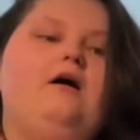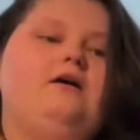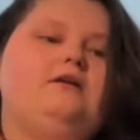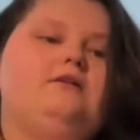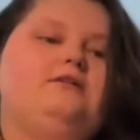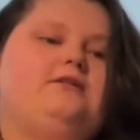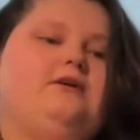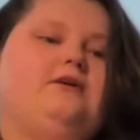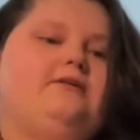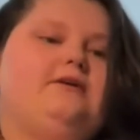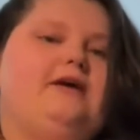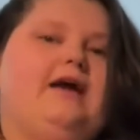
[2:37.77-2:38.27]

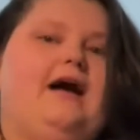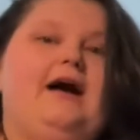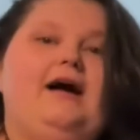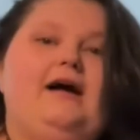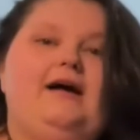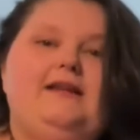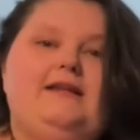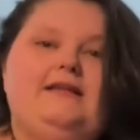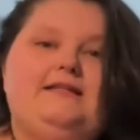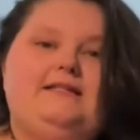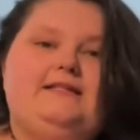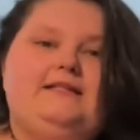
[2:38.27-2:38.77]
So yeah,
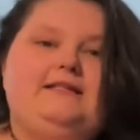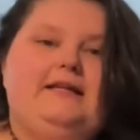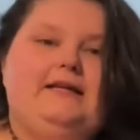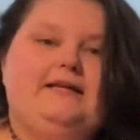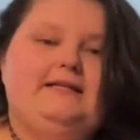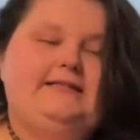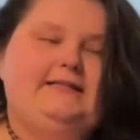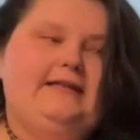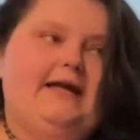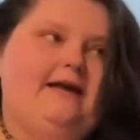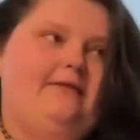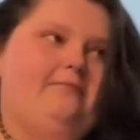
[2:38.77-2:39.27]
it is the
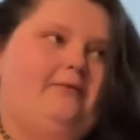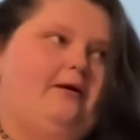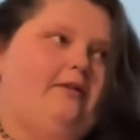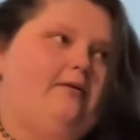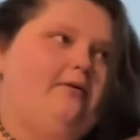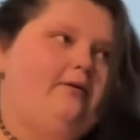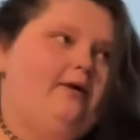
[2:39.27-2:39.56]
next day, by the